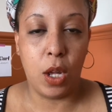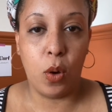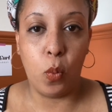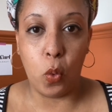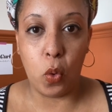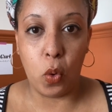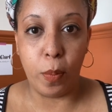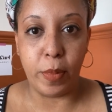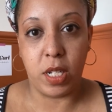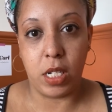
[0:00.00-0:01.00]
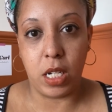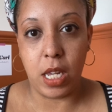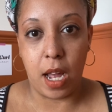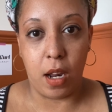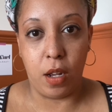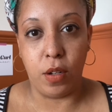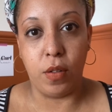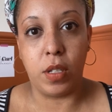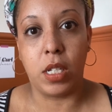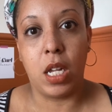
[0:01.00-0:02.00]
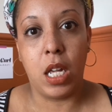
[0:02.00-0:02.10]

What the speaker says: warm mustard yellows,